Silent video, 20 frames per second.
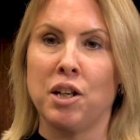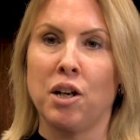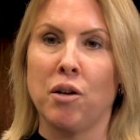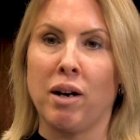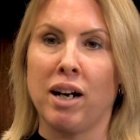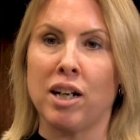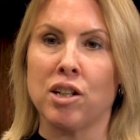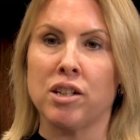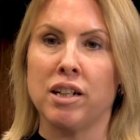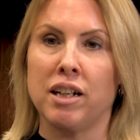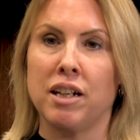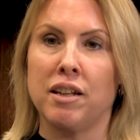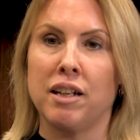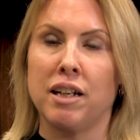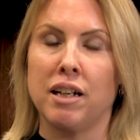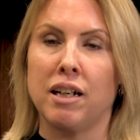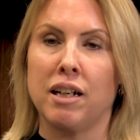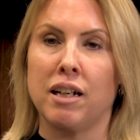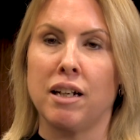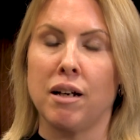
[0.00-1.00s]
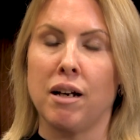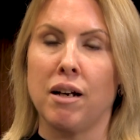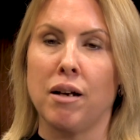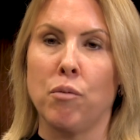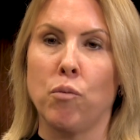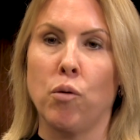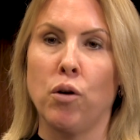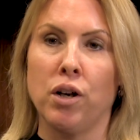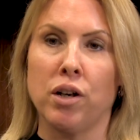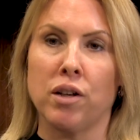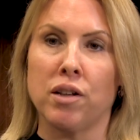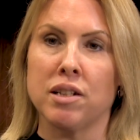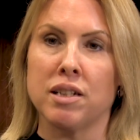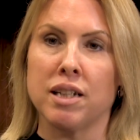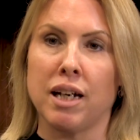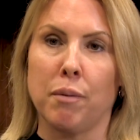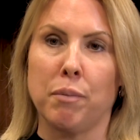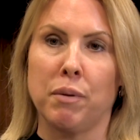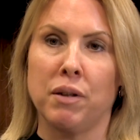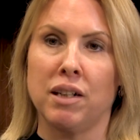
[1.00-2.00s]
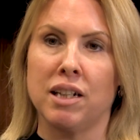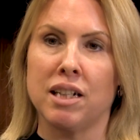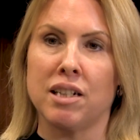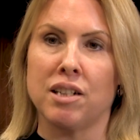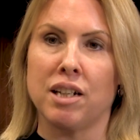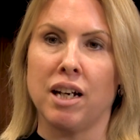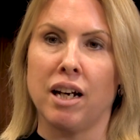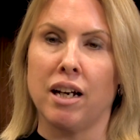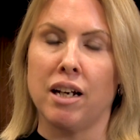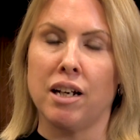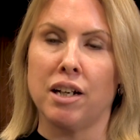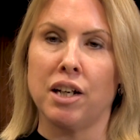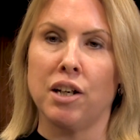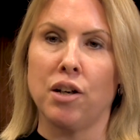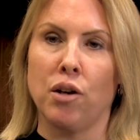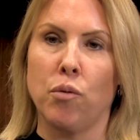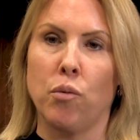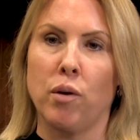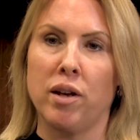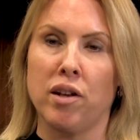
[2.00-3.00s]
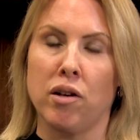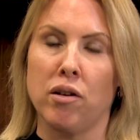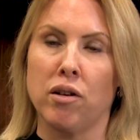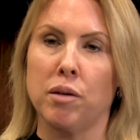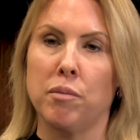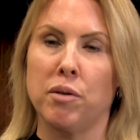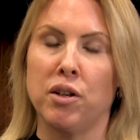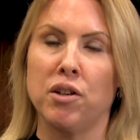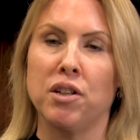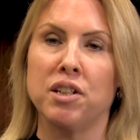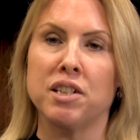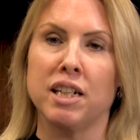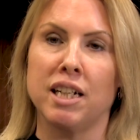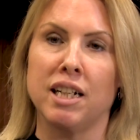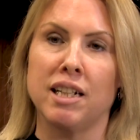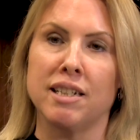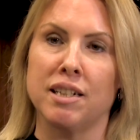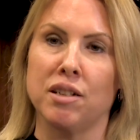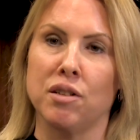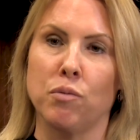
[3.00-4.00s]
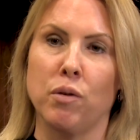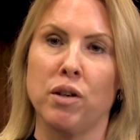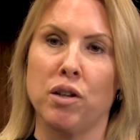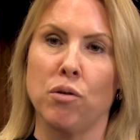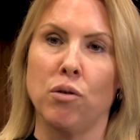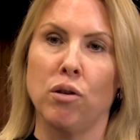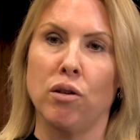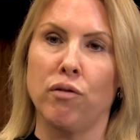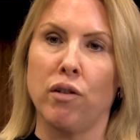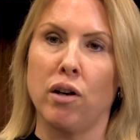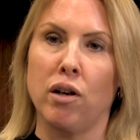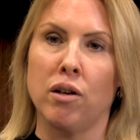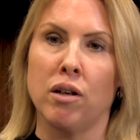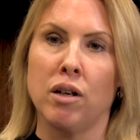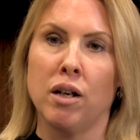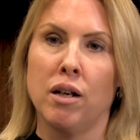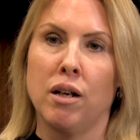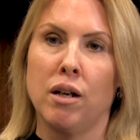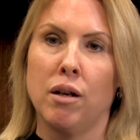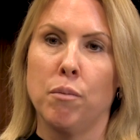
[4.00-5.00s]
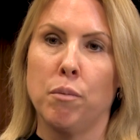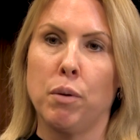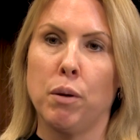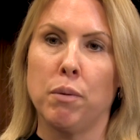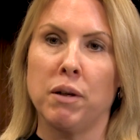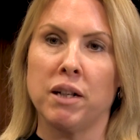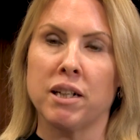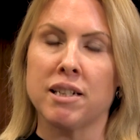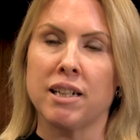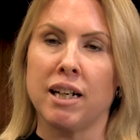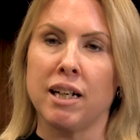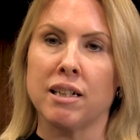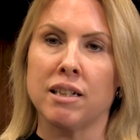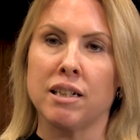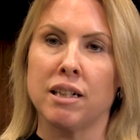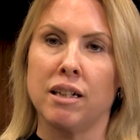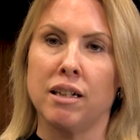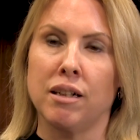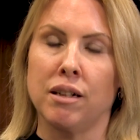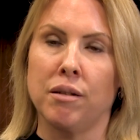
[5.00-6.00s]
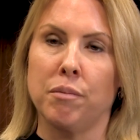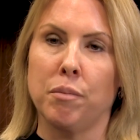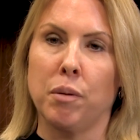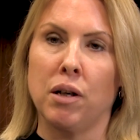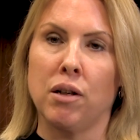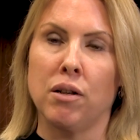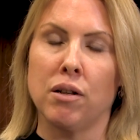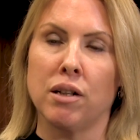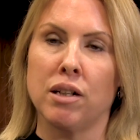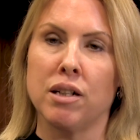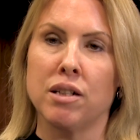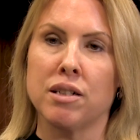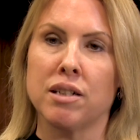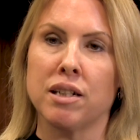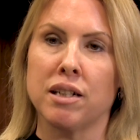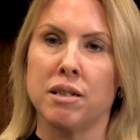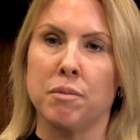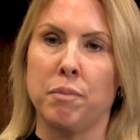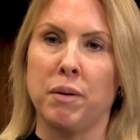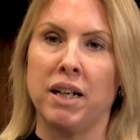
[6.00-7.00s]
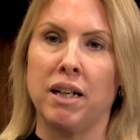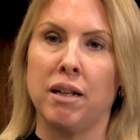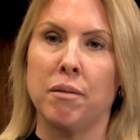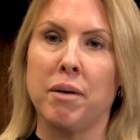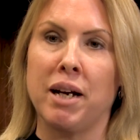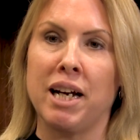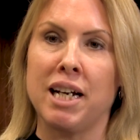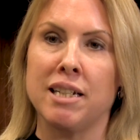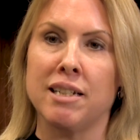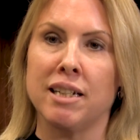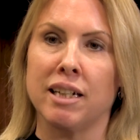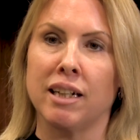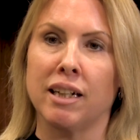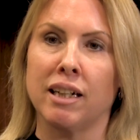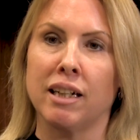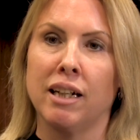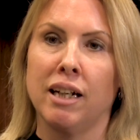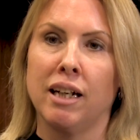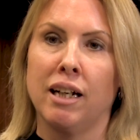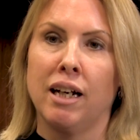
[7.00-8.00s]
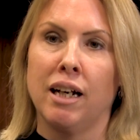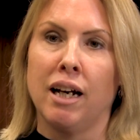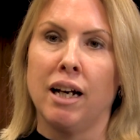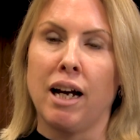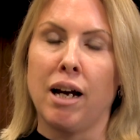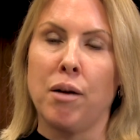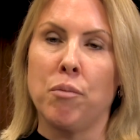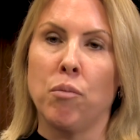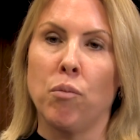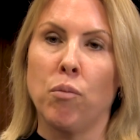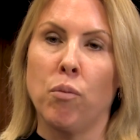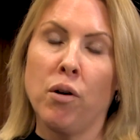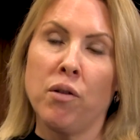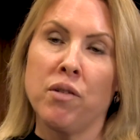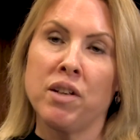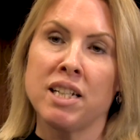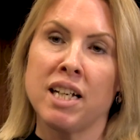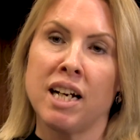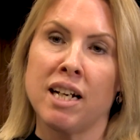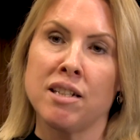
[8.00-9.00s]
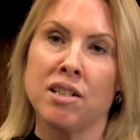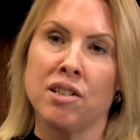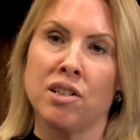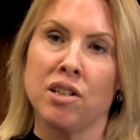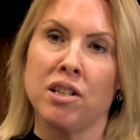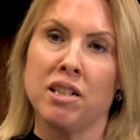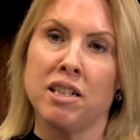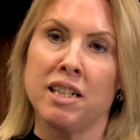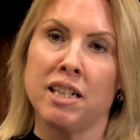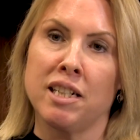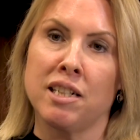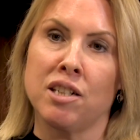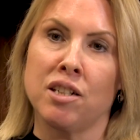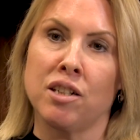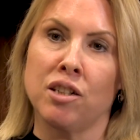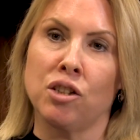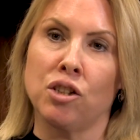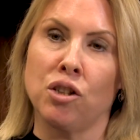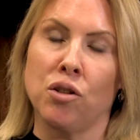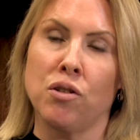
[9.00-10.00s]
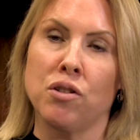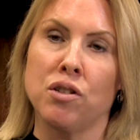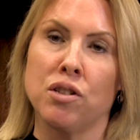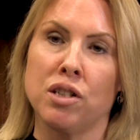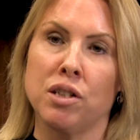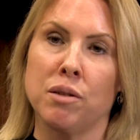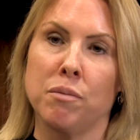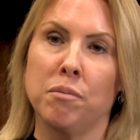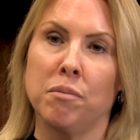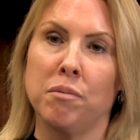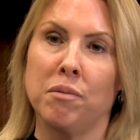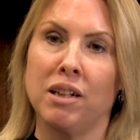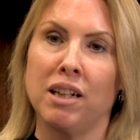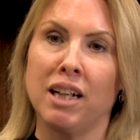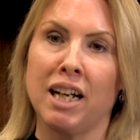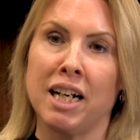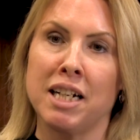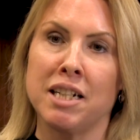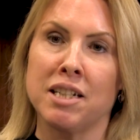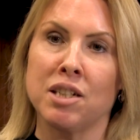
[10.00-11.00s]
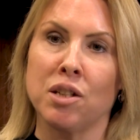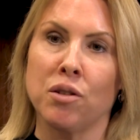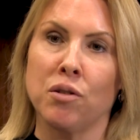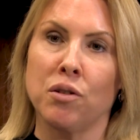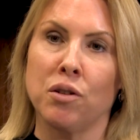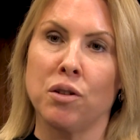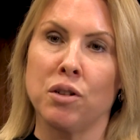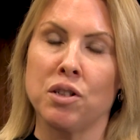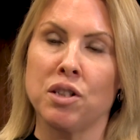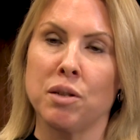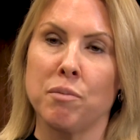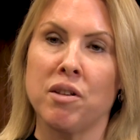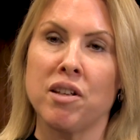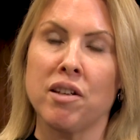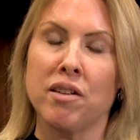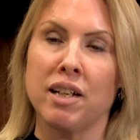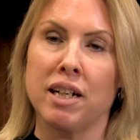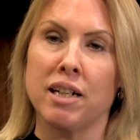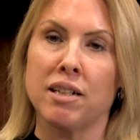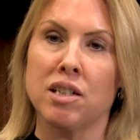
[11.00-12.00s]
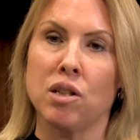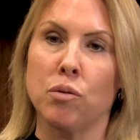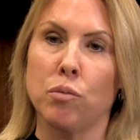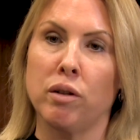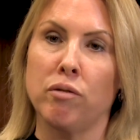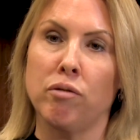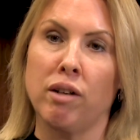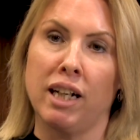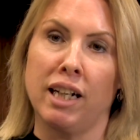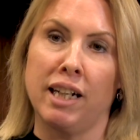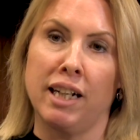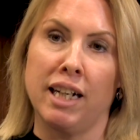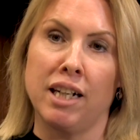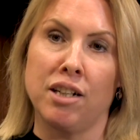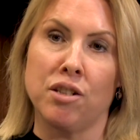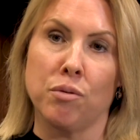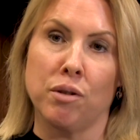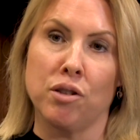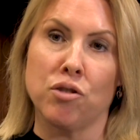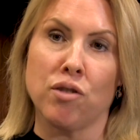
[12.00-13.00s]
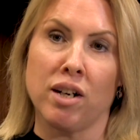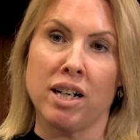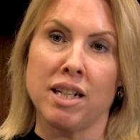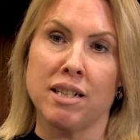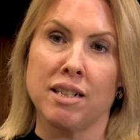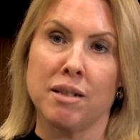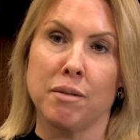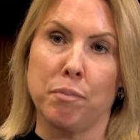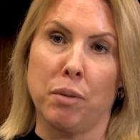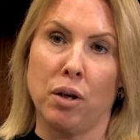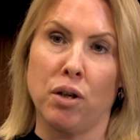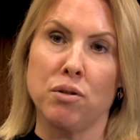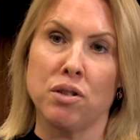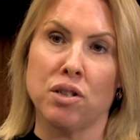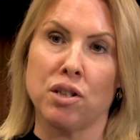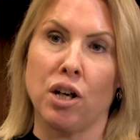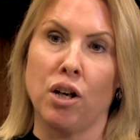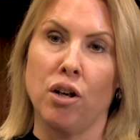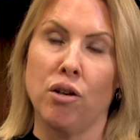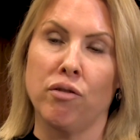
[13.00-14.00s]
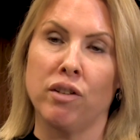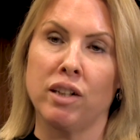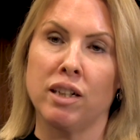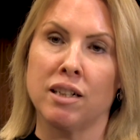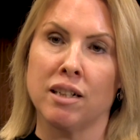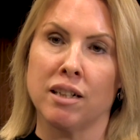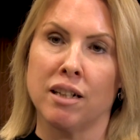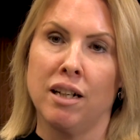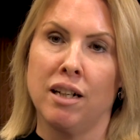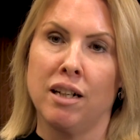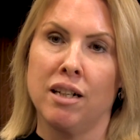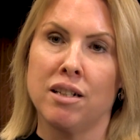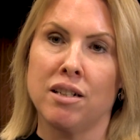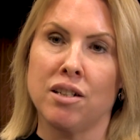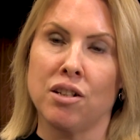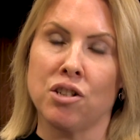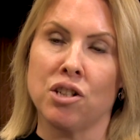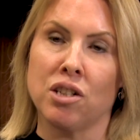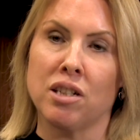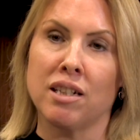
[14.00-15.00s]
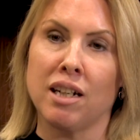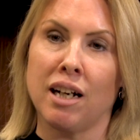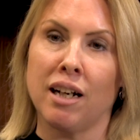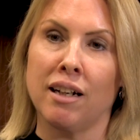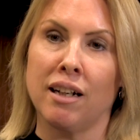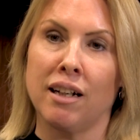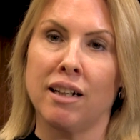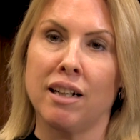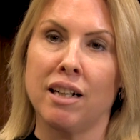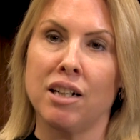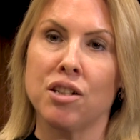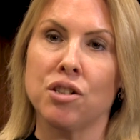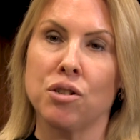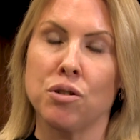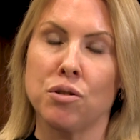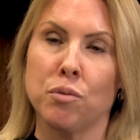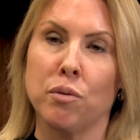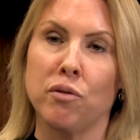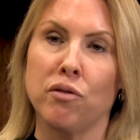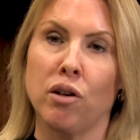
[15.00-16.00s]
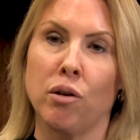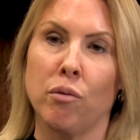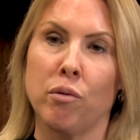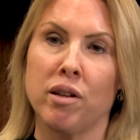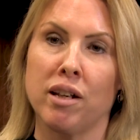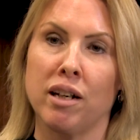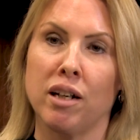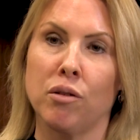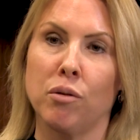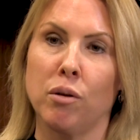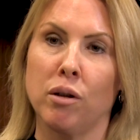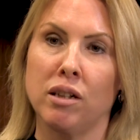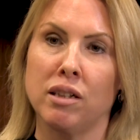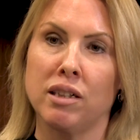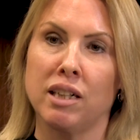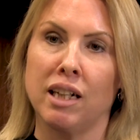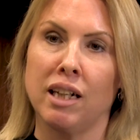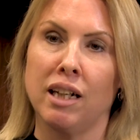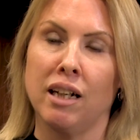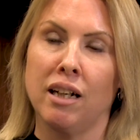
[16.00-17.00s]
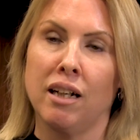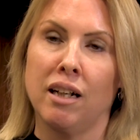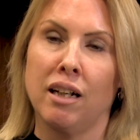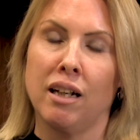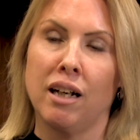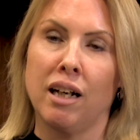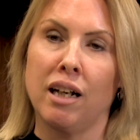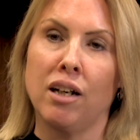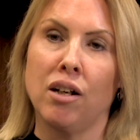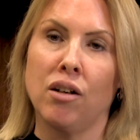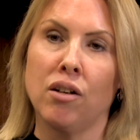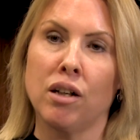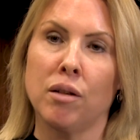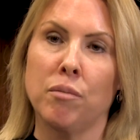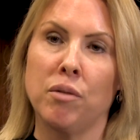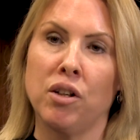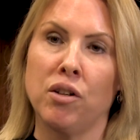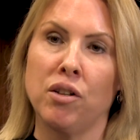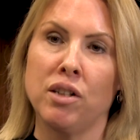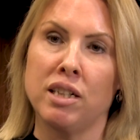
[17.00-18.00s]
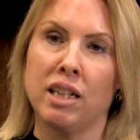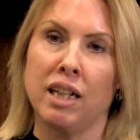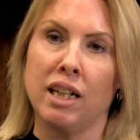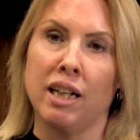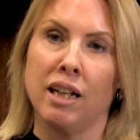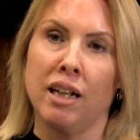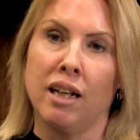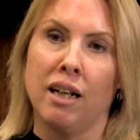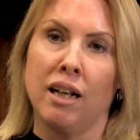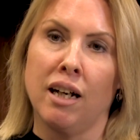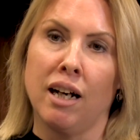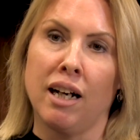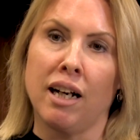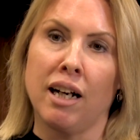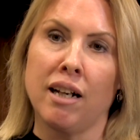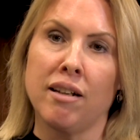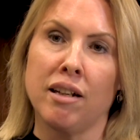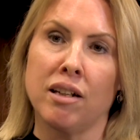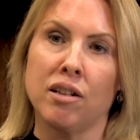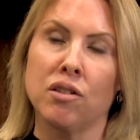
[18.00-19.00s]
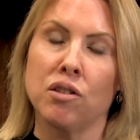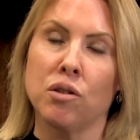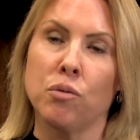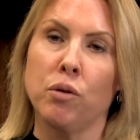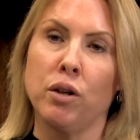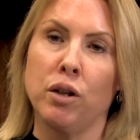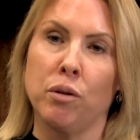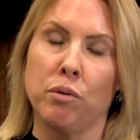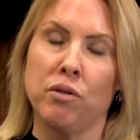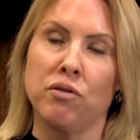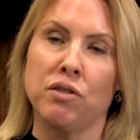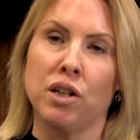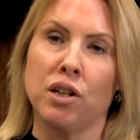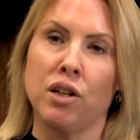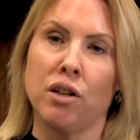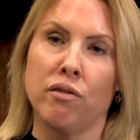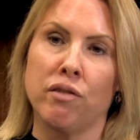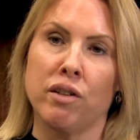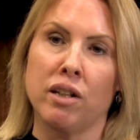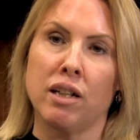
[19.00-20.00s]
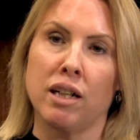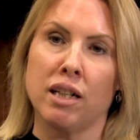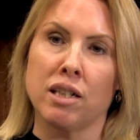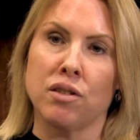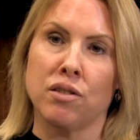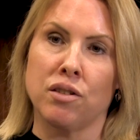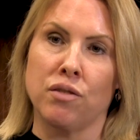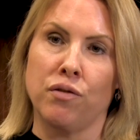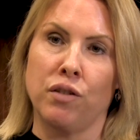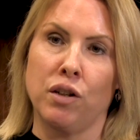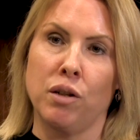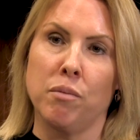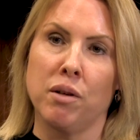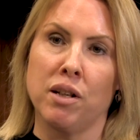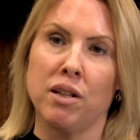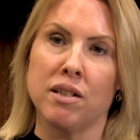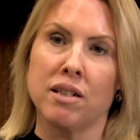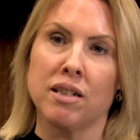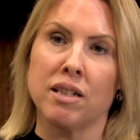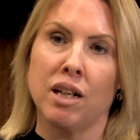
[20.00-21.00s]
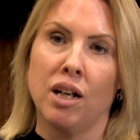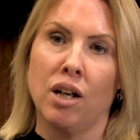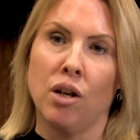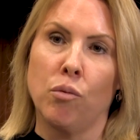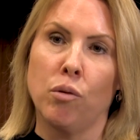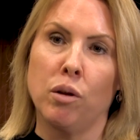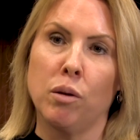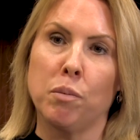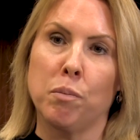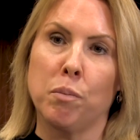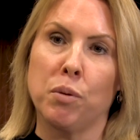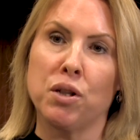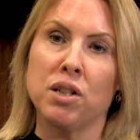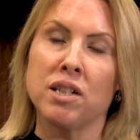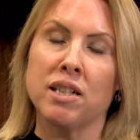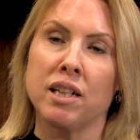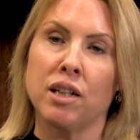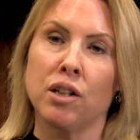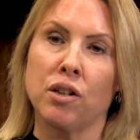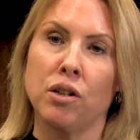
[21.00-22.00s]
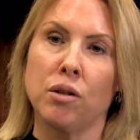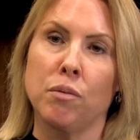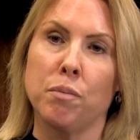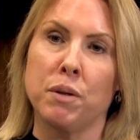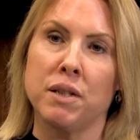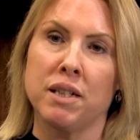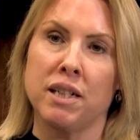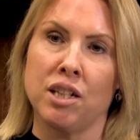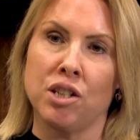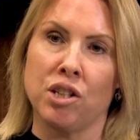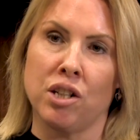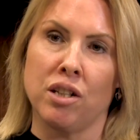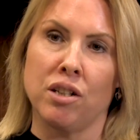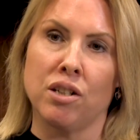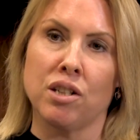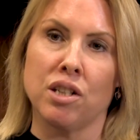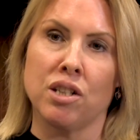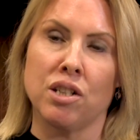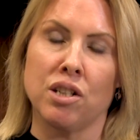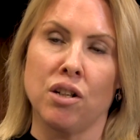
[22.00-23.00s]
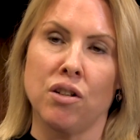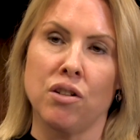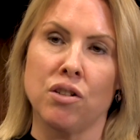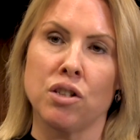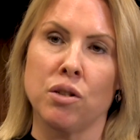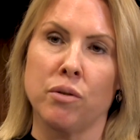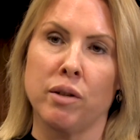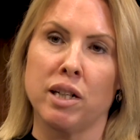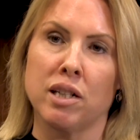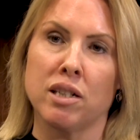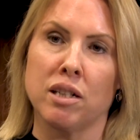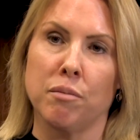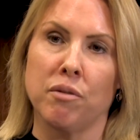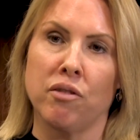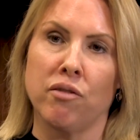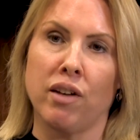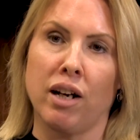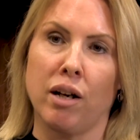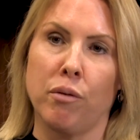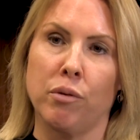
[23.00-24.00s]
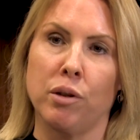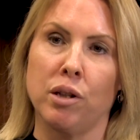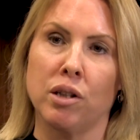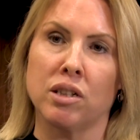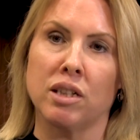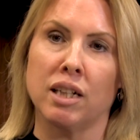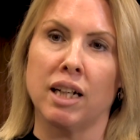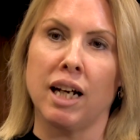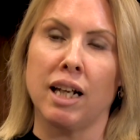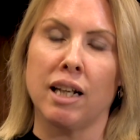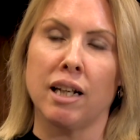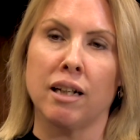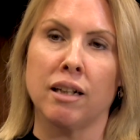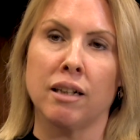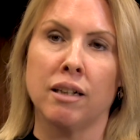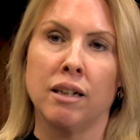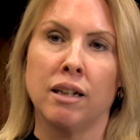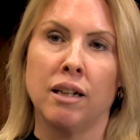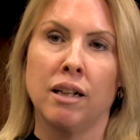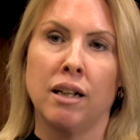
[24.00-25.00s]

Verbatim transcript: You know, actually, the uh, work that's happened this year, you know, with our communities and with all of our public sector partners has been amazing. And um, what this has done is it's shone some lights on some of the things that we really need to address post COVID, such as tackling the issues we've got with inequality in our community. And I think that the work we've done over the last few months will put us in a good position to start doing some of that work together.